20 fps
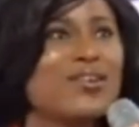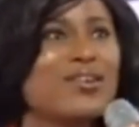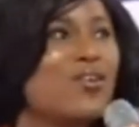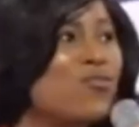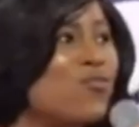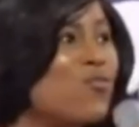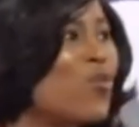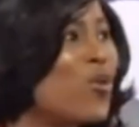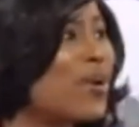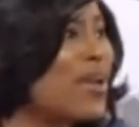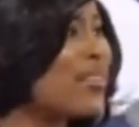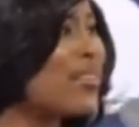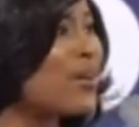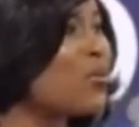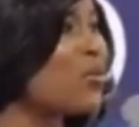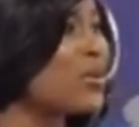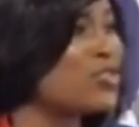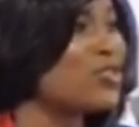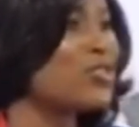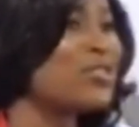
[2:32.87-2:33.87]
of what other
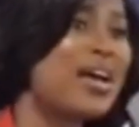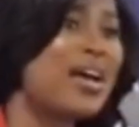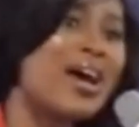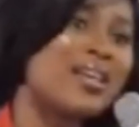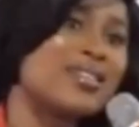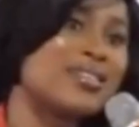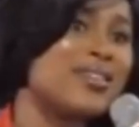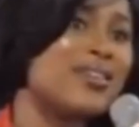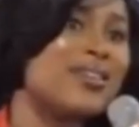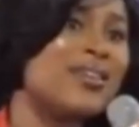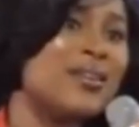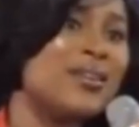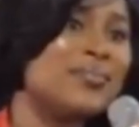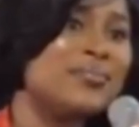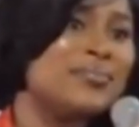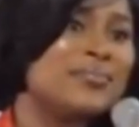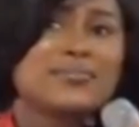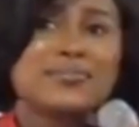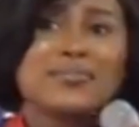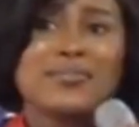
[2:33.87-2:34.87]
question to ask.
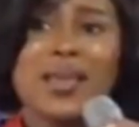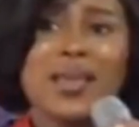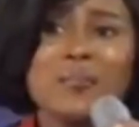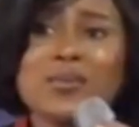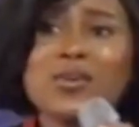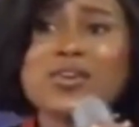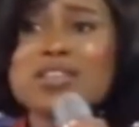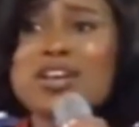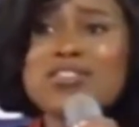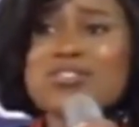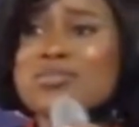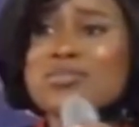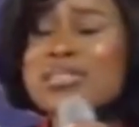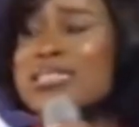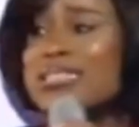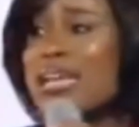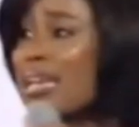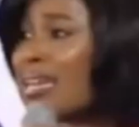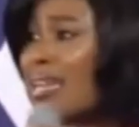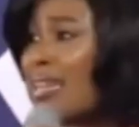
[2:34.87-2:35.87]
Because I was
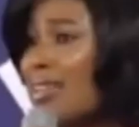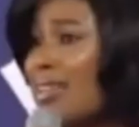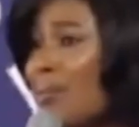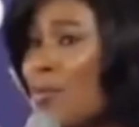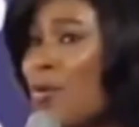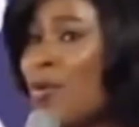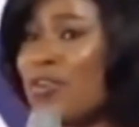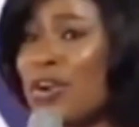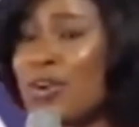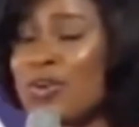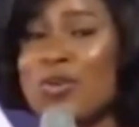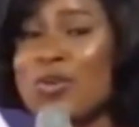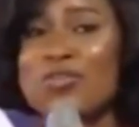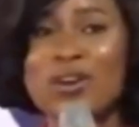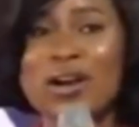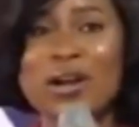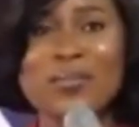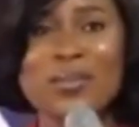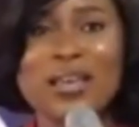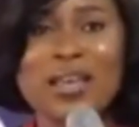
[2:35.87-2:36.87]
recycling them over and
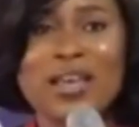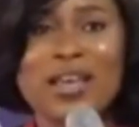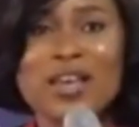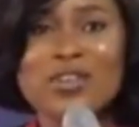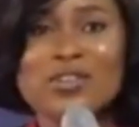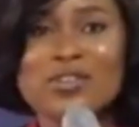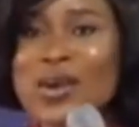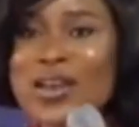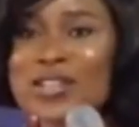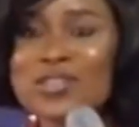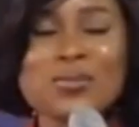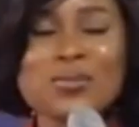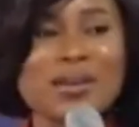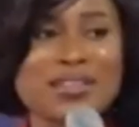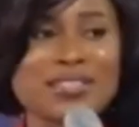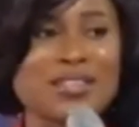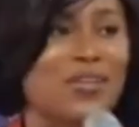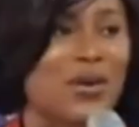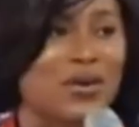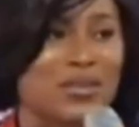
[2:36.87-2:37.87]
over. So I told
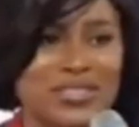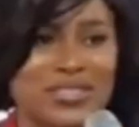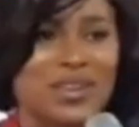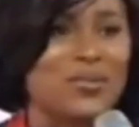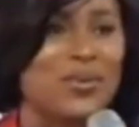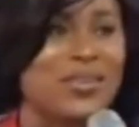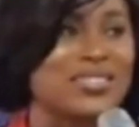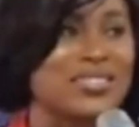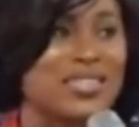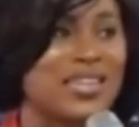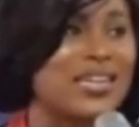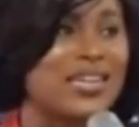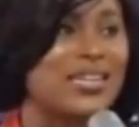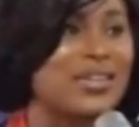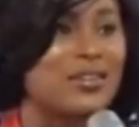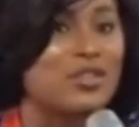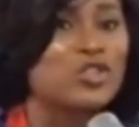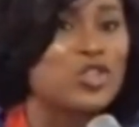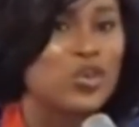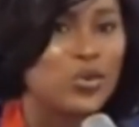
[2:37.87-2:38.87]
myself I was done with this and I
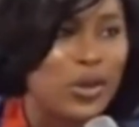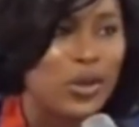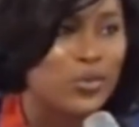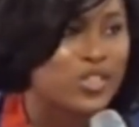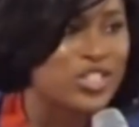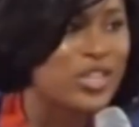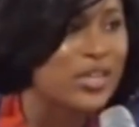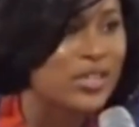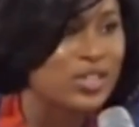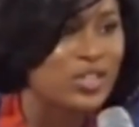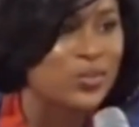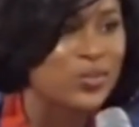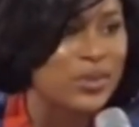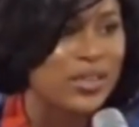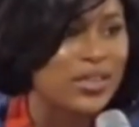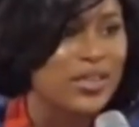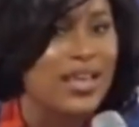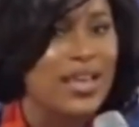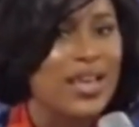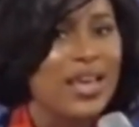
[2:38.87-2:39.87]
needed a show that would challenge
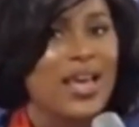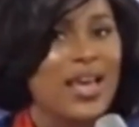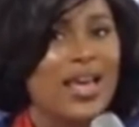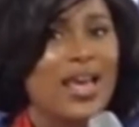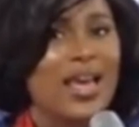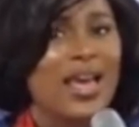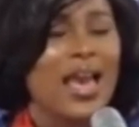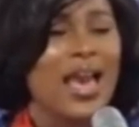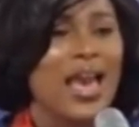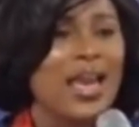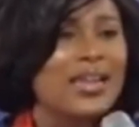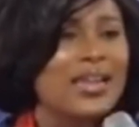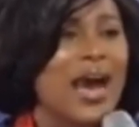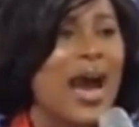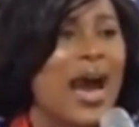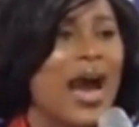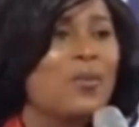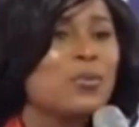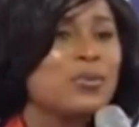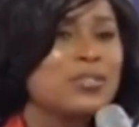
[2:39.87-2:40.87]
me. And
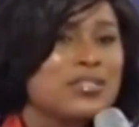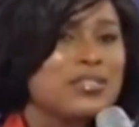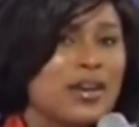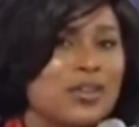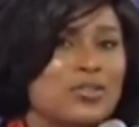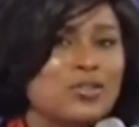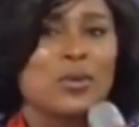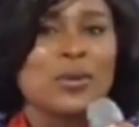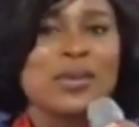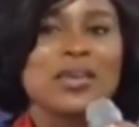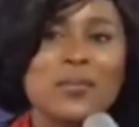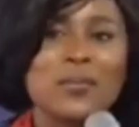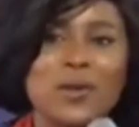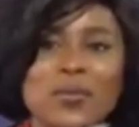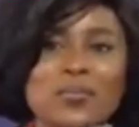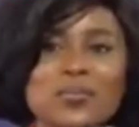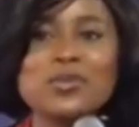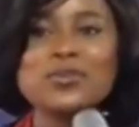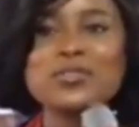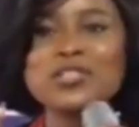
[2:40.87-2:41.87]
I was done talking
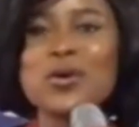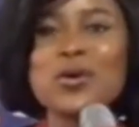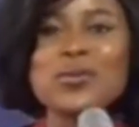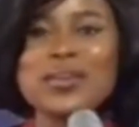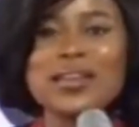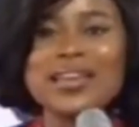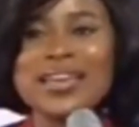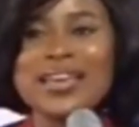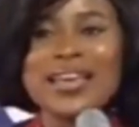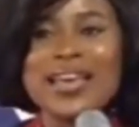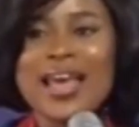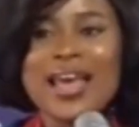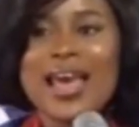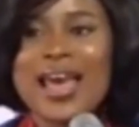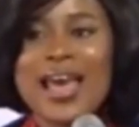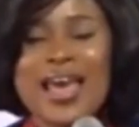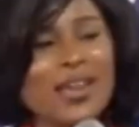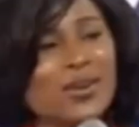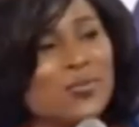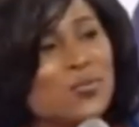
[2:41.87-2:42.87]
about music only
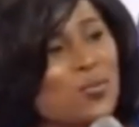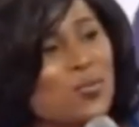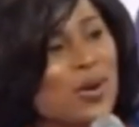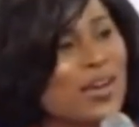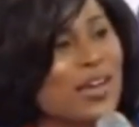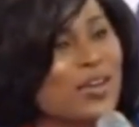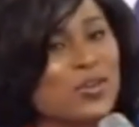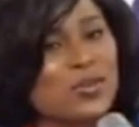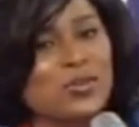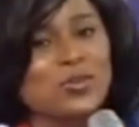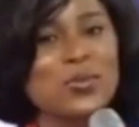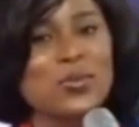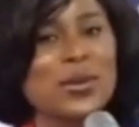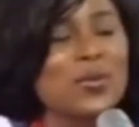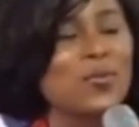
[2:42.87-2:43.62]
and what are you doing,